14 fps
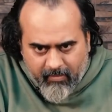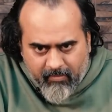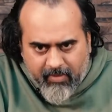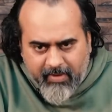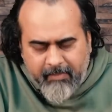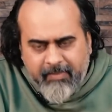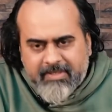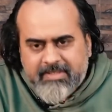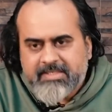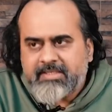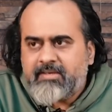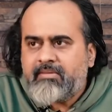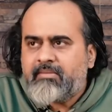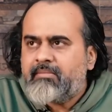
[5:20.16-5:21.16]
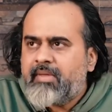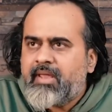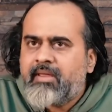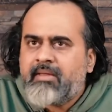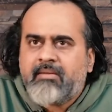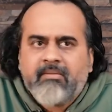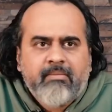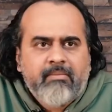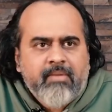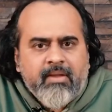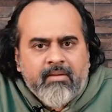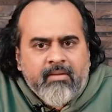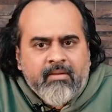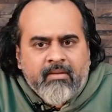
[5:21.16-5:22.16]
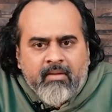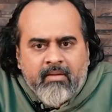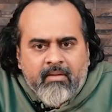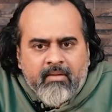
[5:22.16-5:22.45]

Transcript: One person may